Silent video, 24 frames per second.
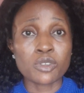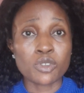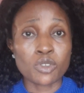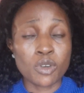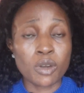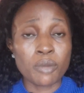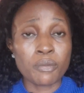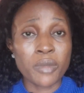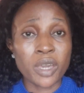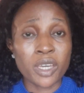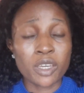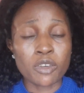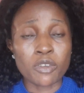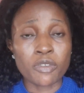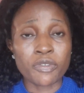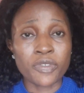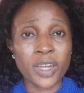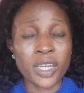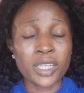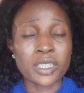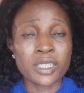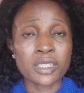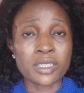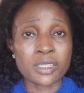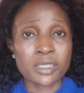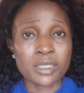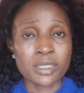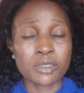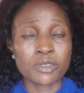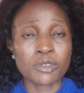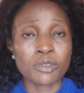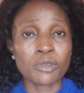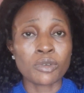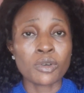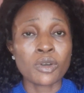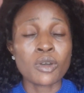make your findings,
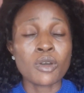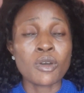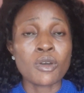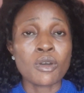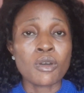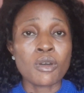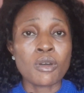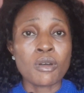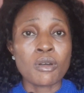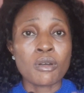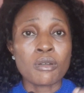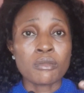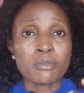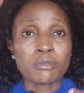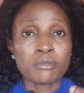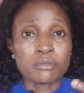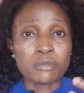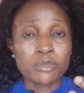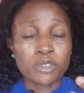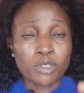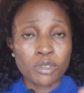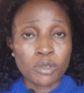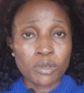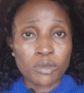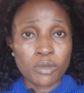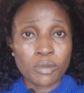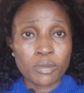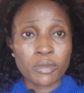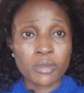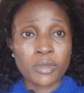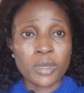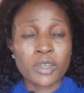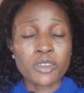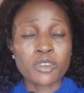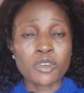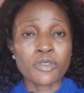
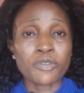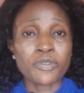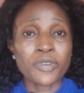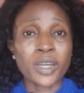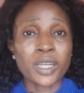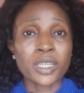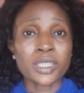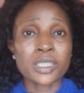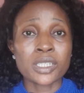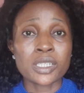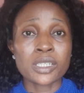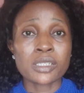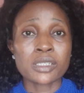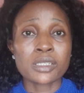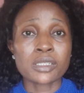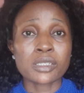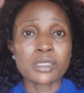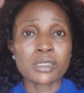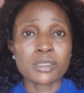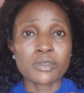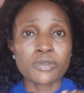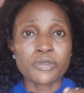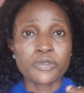make your findings,